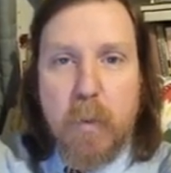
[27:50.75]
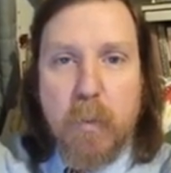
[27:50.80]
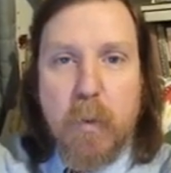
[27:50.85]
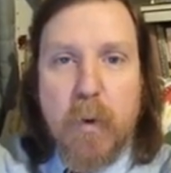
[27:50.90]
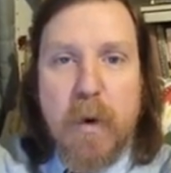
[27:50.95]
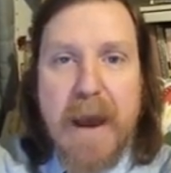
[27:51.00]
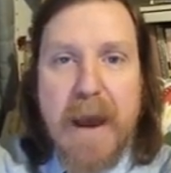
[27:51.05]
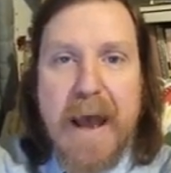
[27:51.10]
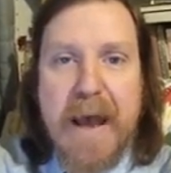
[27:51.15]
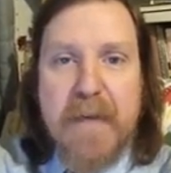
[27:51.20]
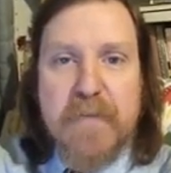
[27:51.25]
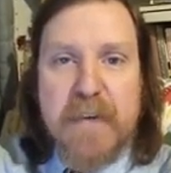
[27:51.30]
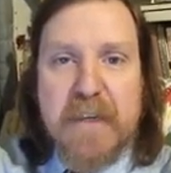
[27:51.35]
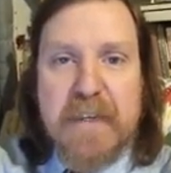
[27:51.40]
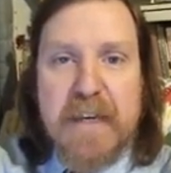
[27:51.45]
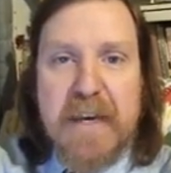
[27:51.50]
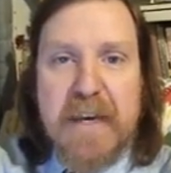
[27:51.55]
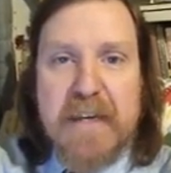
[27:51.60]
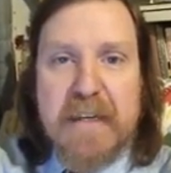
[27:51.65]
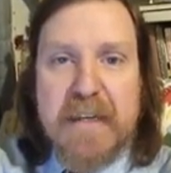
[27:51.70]
We're
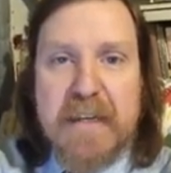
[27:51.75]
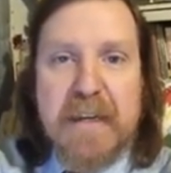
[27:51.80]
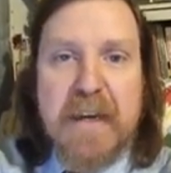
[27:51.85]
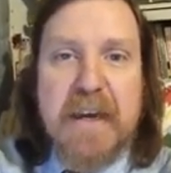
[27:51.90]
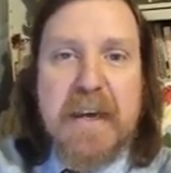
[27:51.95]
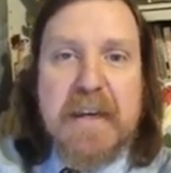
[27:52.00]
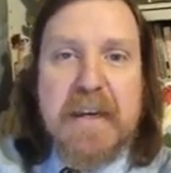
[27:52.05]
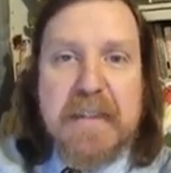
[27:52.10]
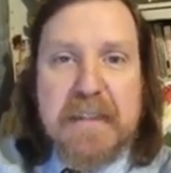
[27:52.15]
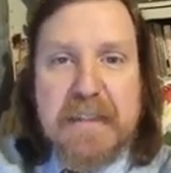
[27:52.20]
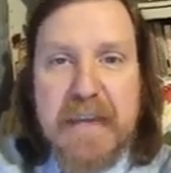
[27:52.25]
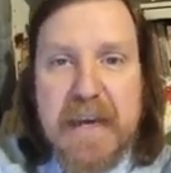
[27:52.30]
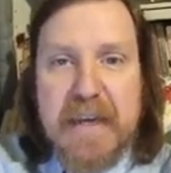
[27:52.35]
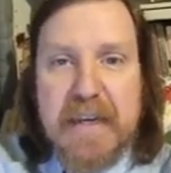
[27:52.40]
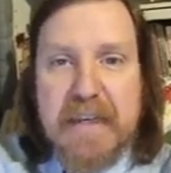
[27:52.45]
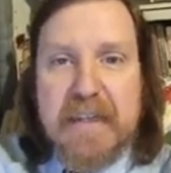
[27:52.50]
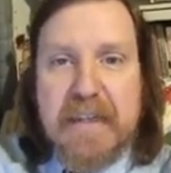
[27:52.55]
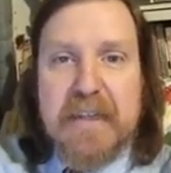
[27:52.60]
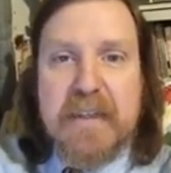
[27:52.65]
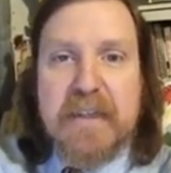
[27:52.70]
advocating
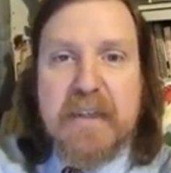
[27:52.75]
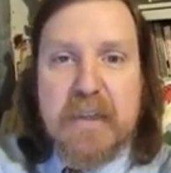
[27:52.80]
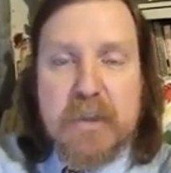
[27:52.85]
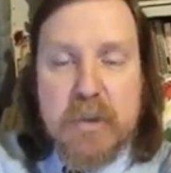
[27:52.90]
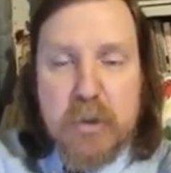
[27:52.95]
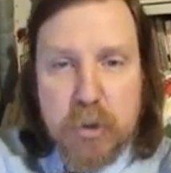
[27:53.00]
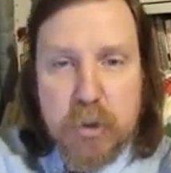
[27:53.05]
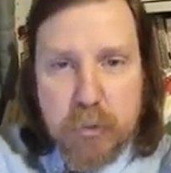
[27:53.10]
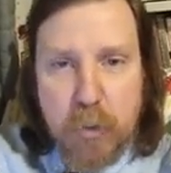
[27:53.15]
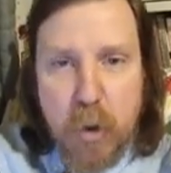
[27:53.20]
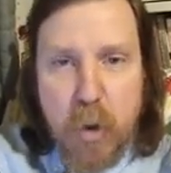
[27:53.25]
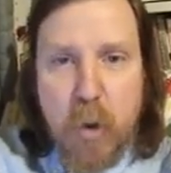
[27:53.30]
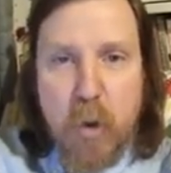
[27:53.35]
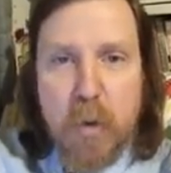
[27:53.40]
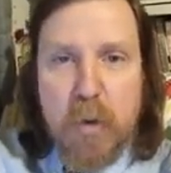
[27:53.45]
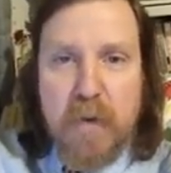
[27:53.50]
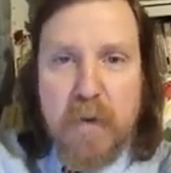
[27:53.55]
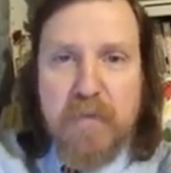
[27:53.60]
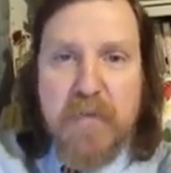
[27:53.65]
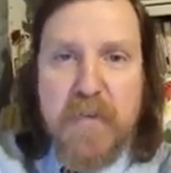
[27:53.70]
gaining
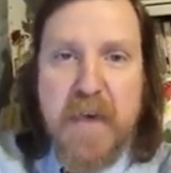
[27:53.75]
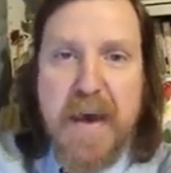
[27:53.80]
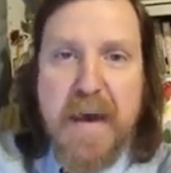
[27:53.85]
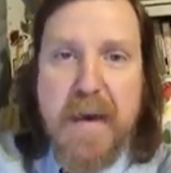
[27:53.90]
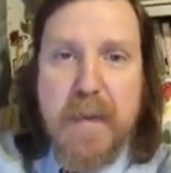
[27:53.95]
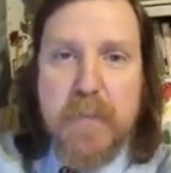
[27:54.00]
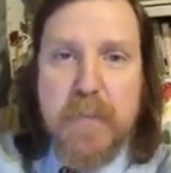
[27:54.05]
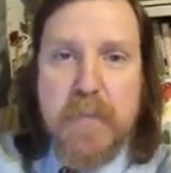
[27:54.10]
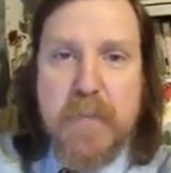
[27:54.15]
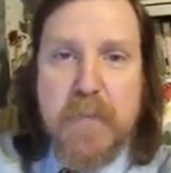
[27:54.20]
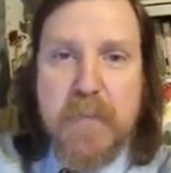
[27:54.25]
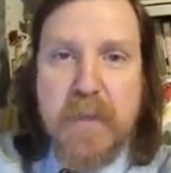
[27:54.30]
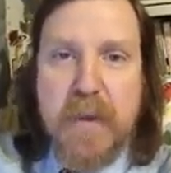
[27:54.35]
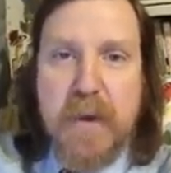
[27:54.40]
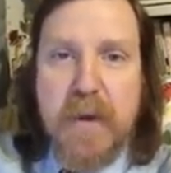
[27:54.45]
control of them